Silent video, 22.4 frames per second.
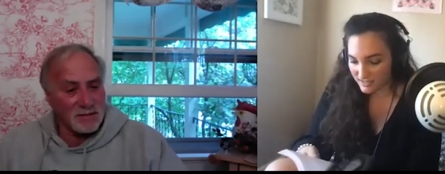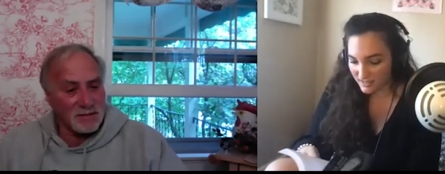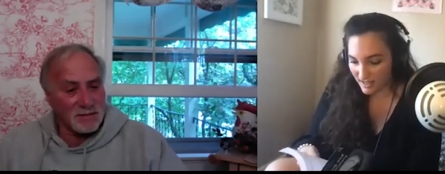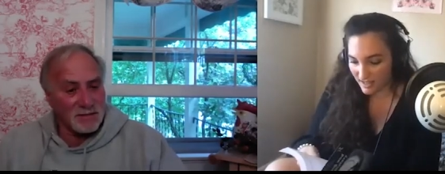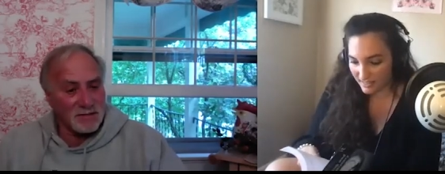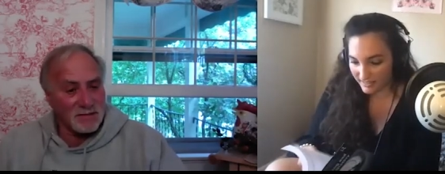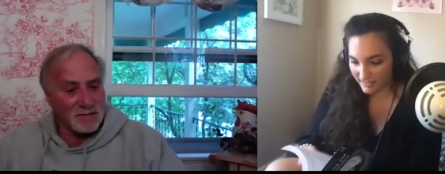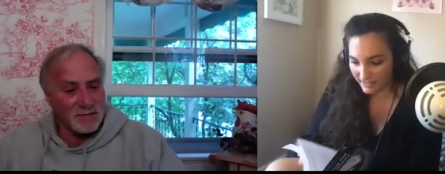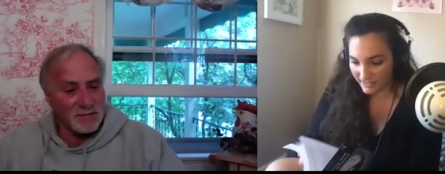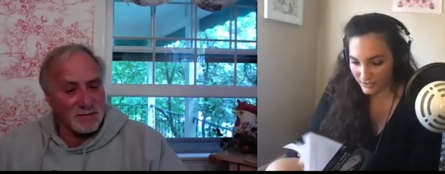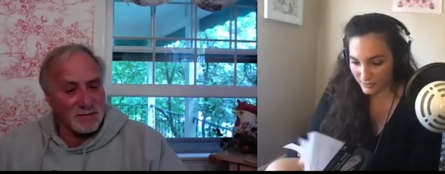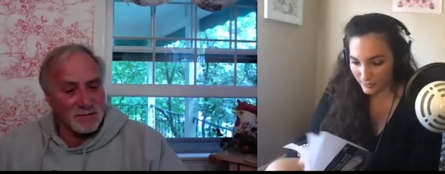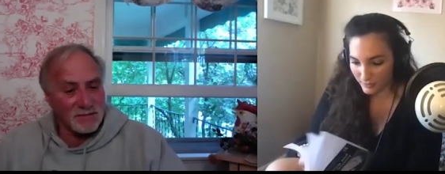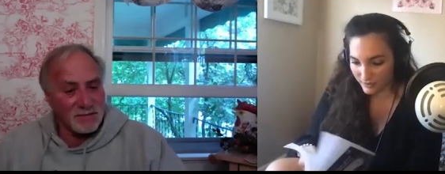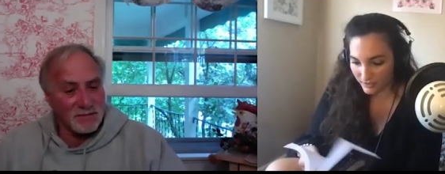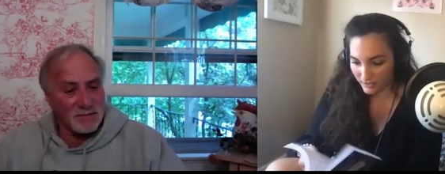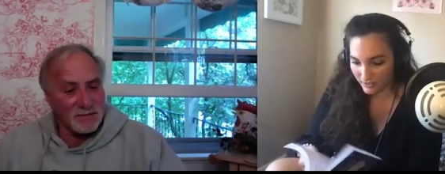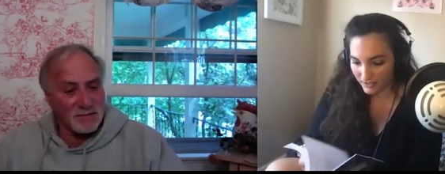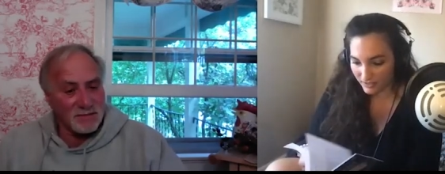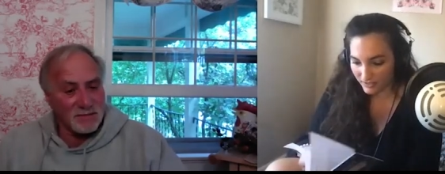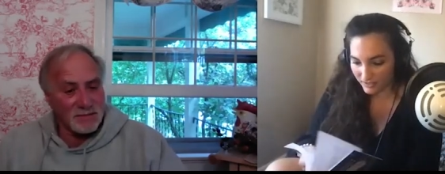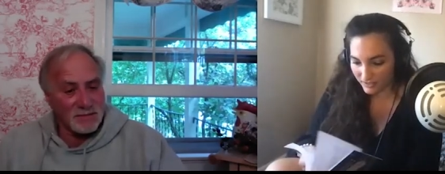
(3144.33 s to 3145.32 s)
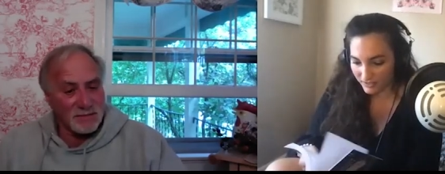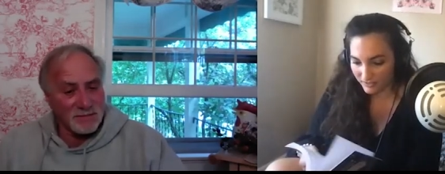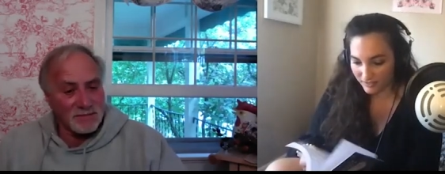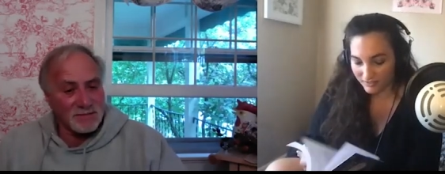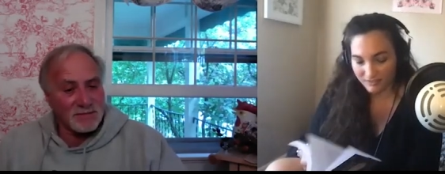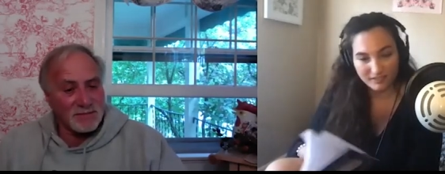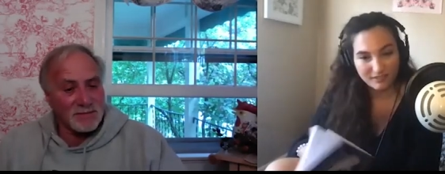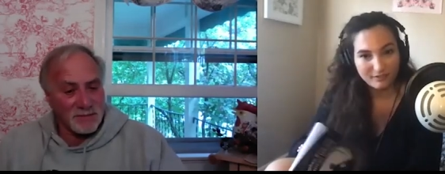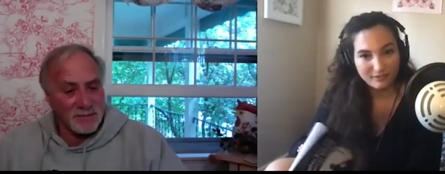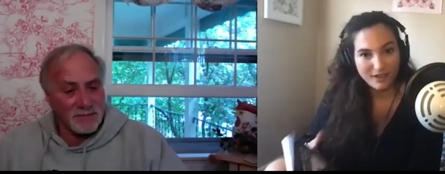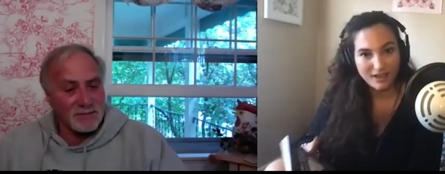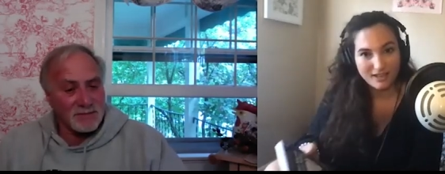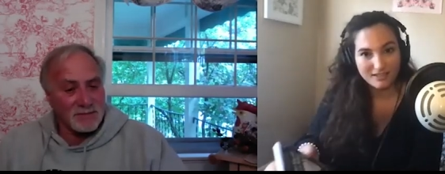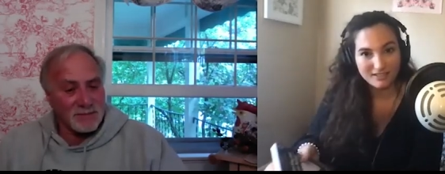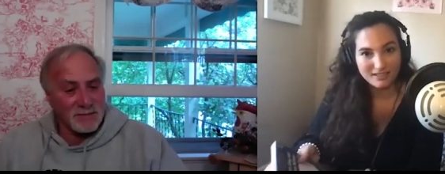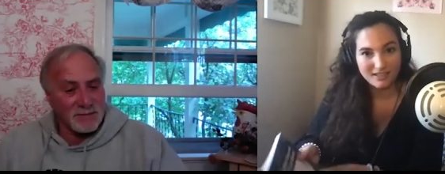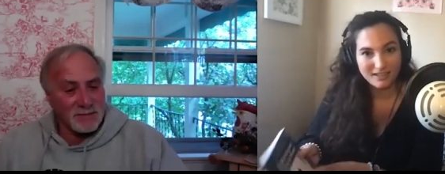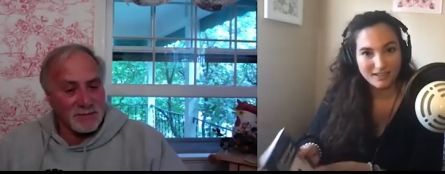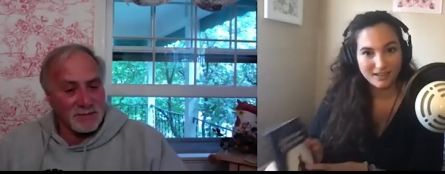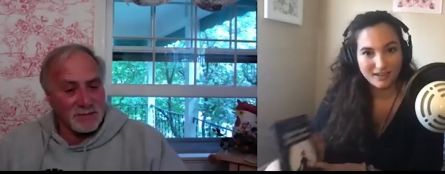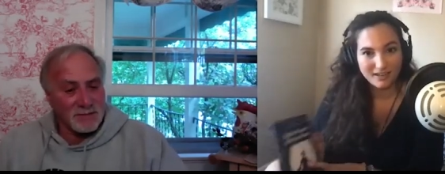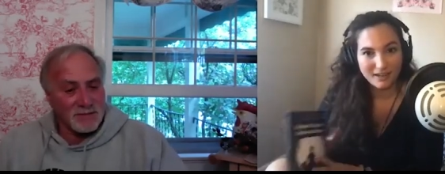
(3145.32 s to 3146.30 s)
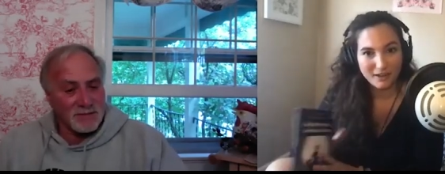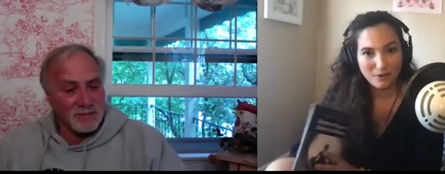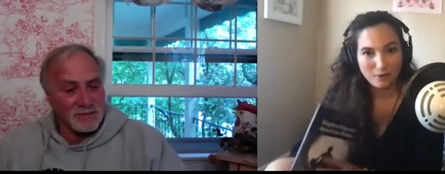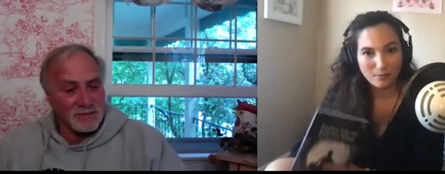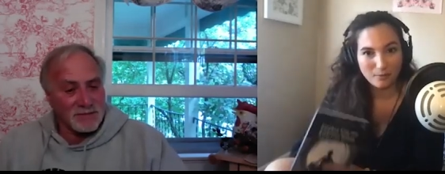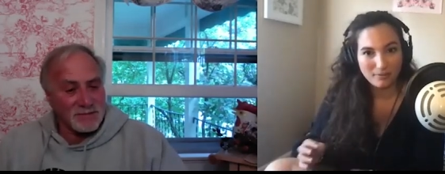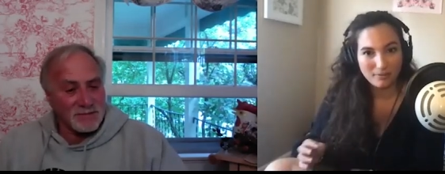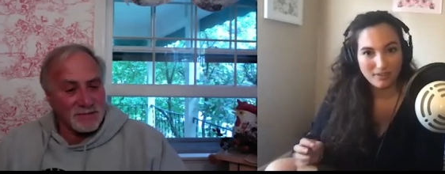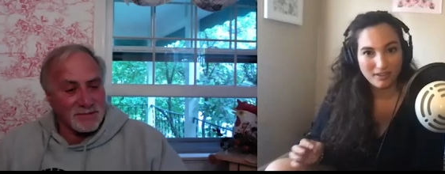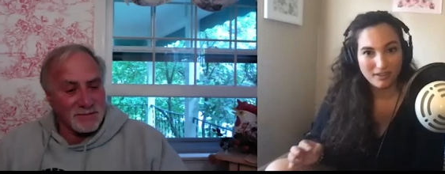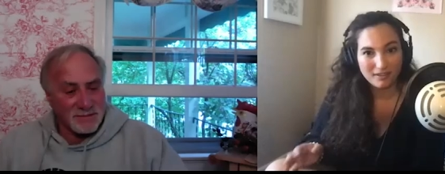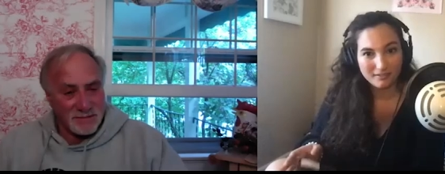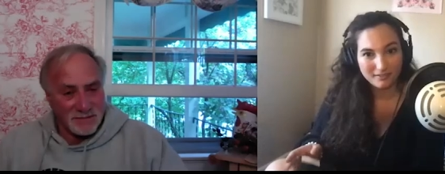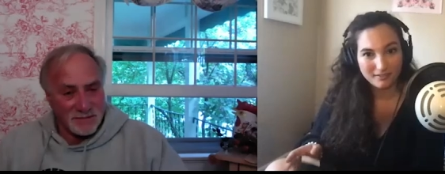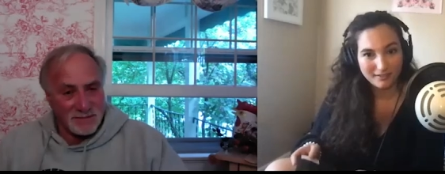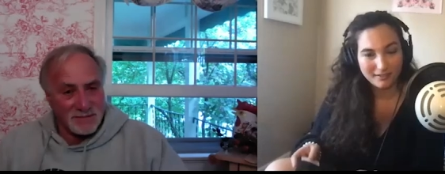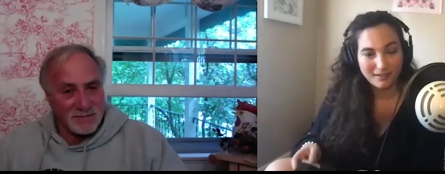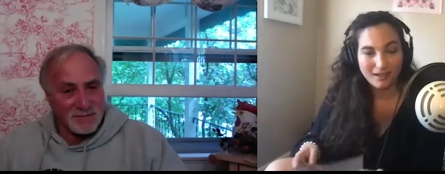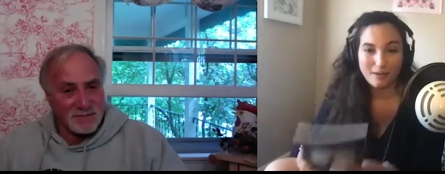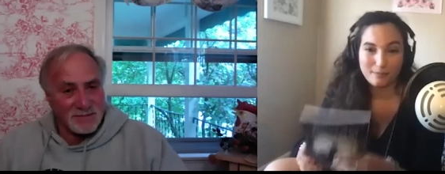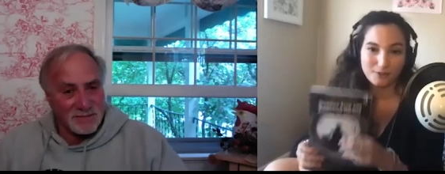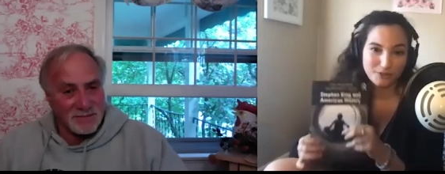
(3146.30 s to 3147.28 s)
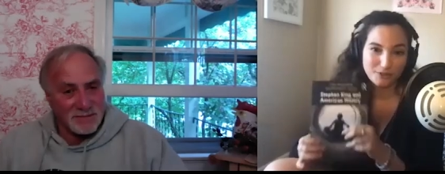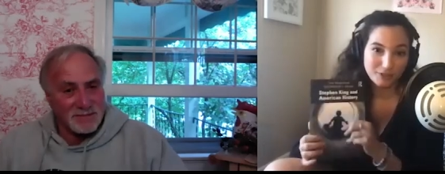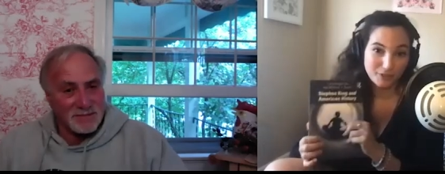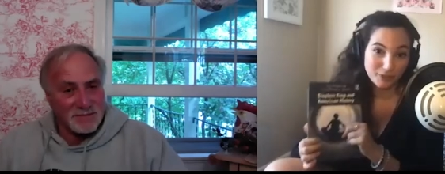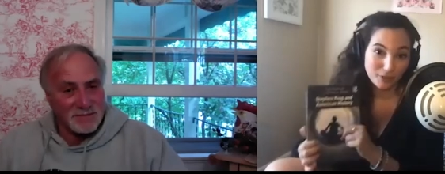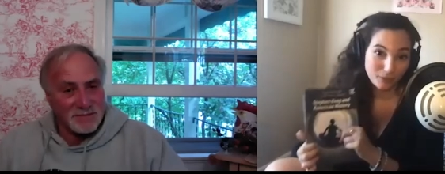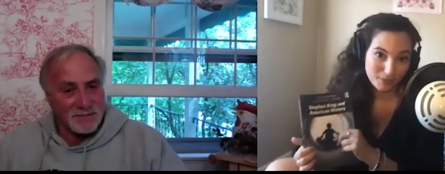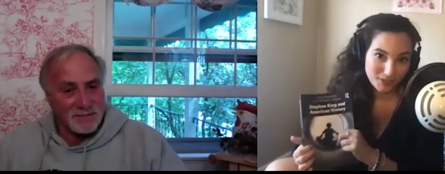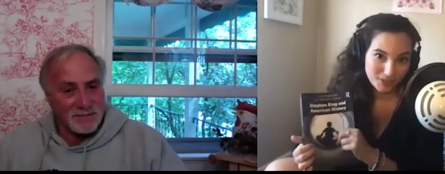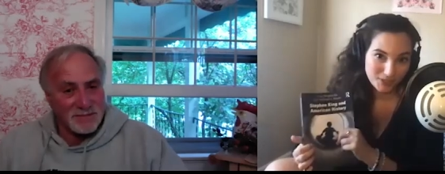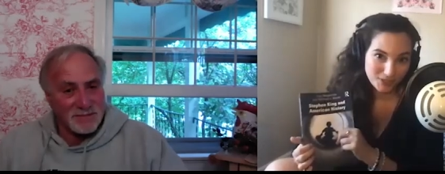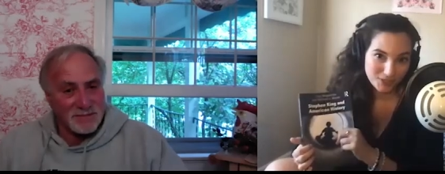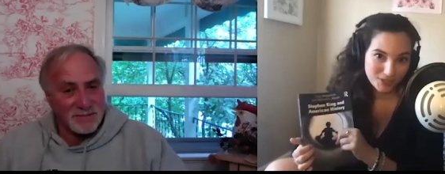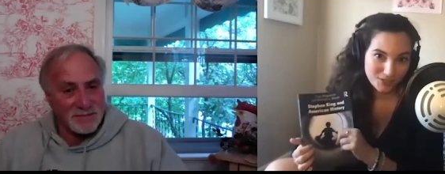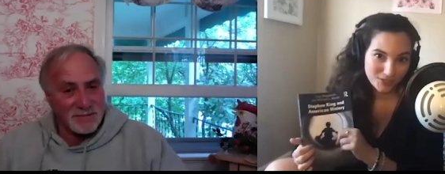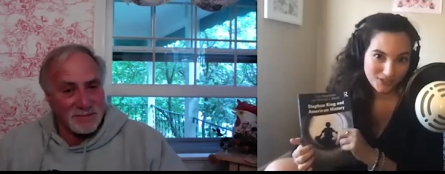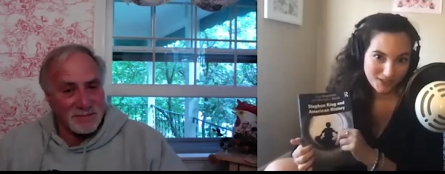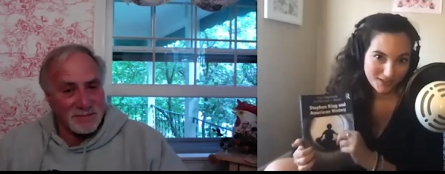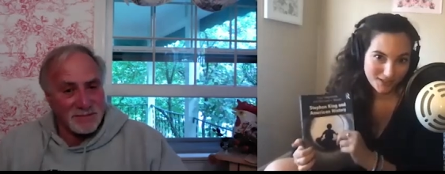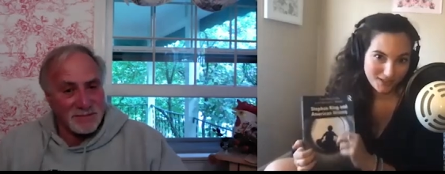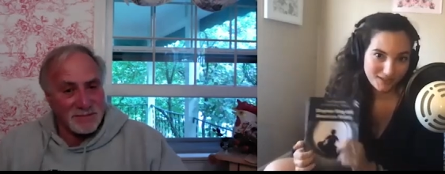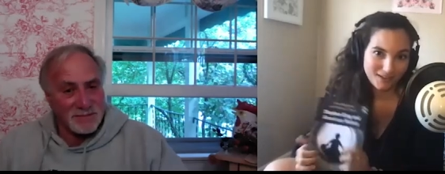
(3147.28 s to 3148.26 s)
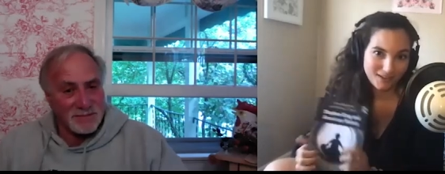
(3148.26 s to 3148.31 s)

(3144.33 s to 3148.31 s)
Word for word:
Speaker 1: I think it's really fascinating, and I hope that, I'm sure you'll be teaching it.